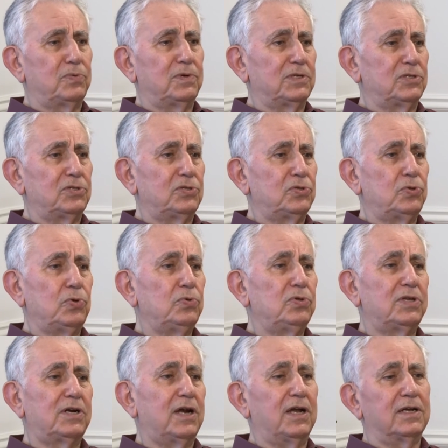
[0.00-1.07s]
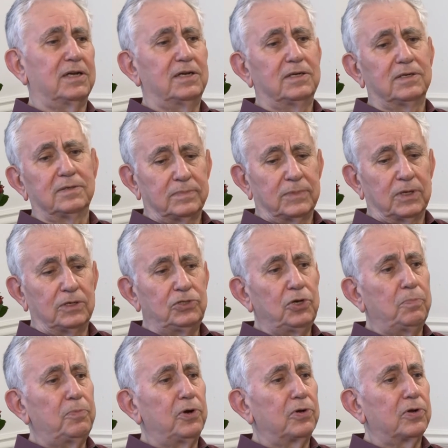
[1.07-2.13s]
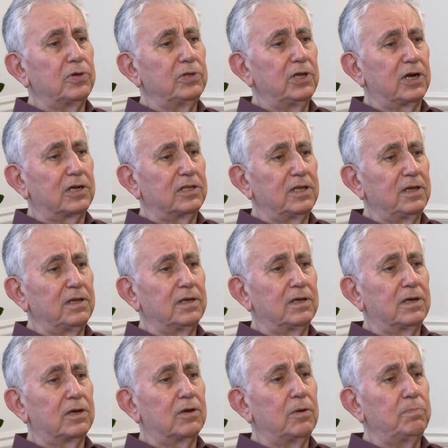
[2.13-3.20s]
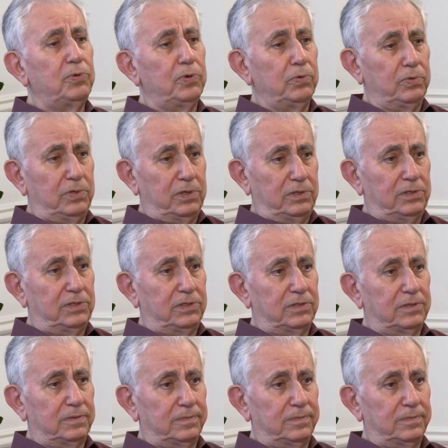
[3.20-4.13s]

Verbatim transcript: was to track superconducting computers.